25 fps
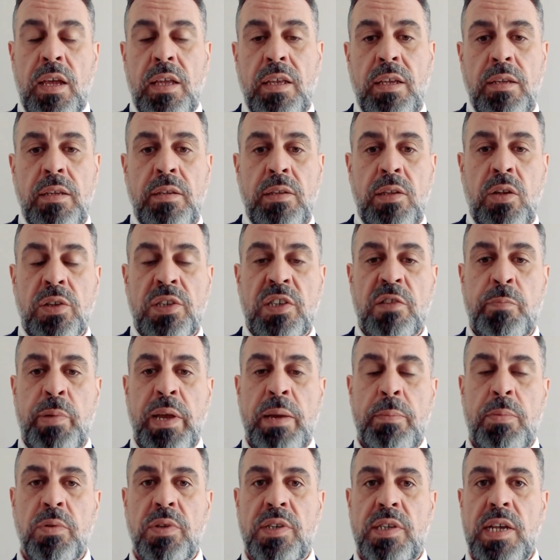Lots of
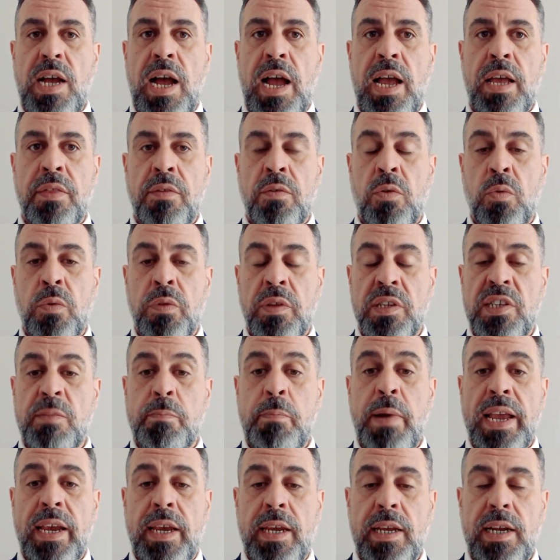people saying, or the
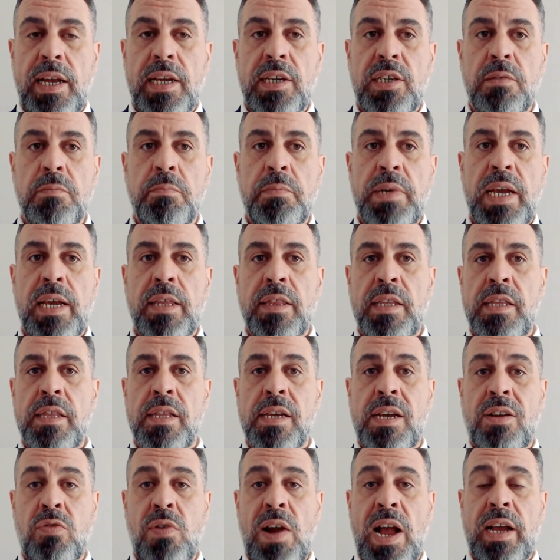speculation being, that the
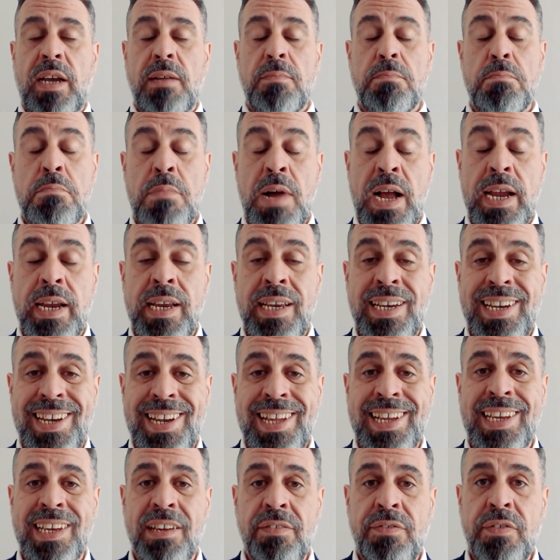Kraken may
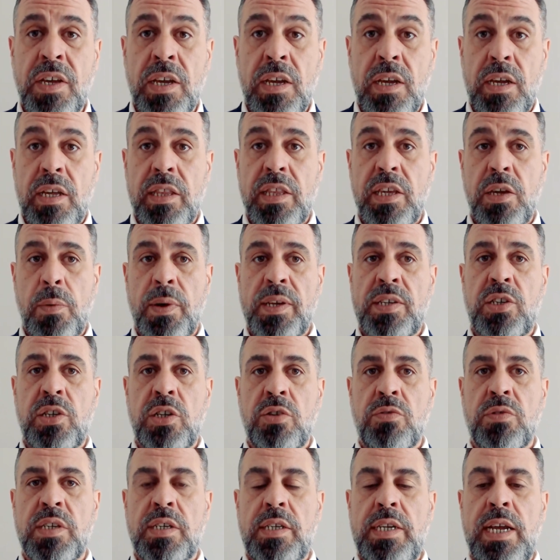leave the US
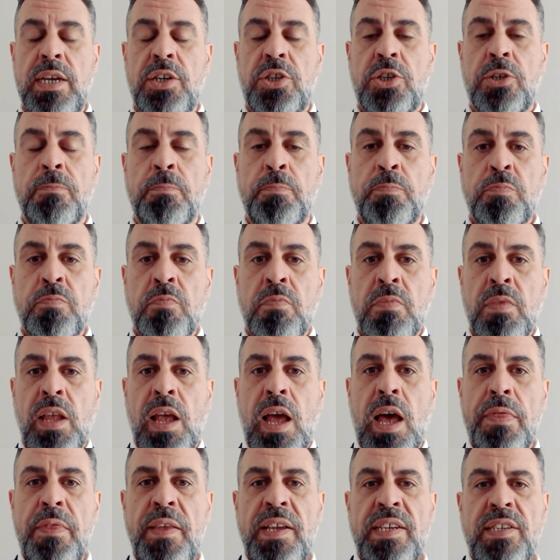jurisdiction.
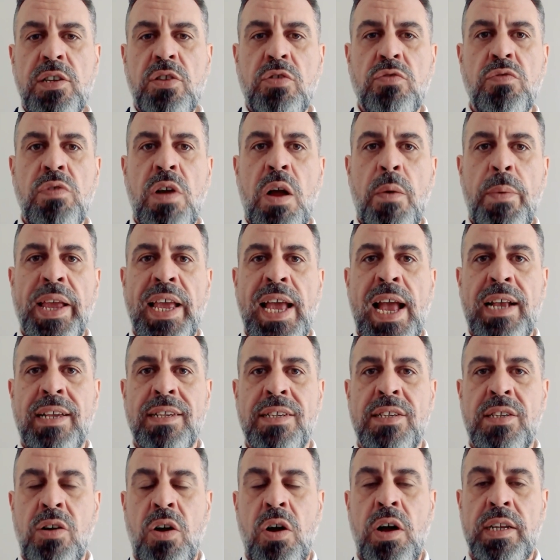And this growing
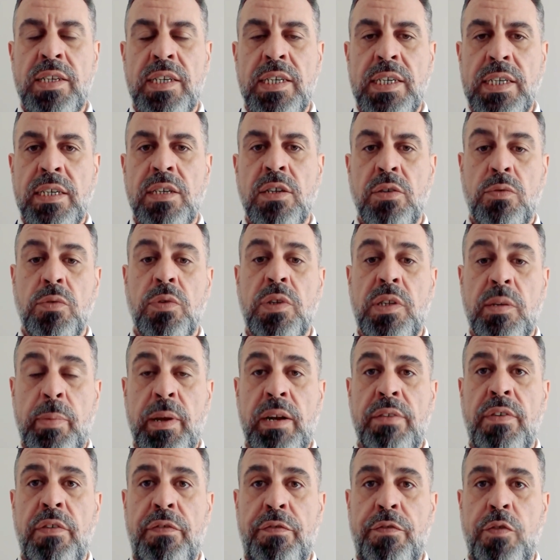anxiety caused a bit of
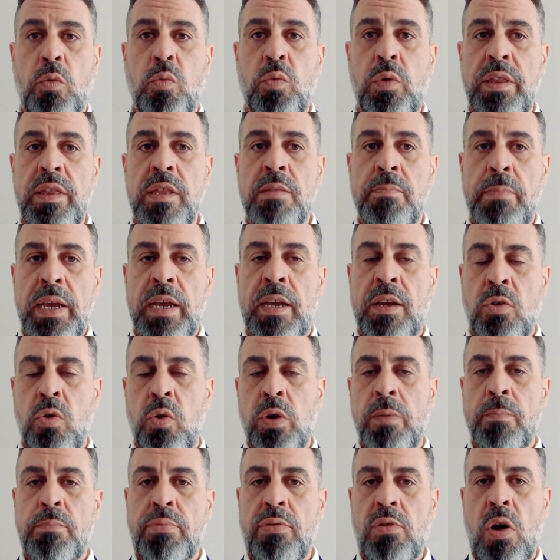a fall in the
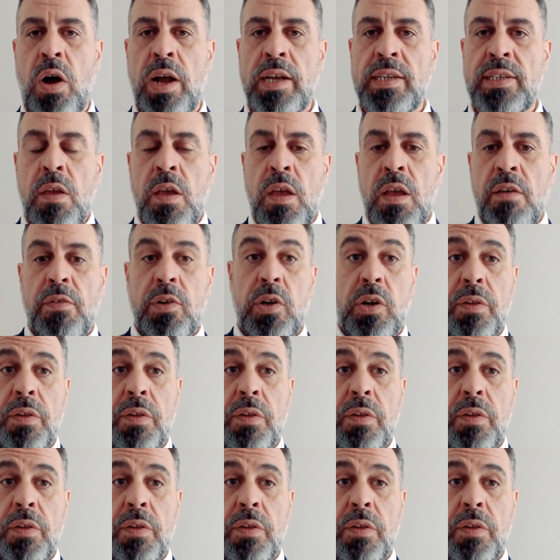Bitcoin price. If we look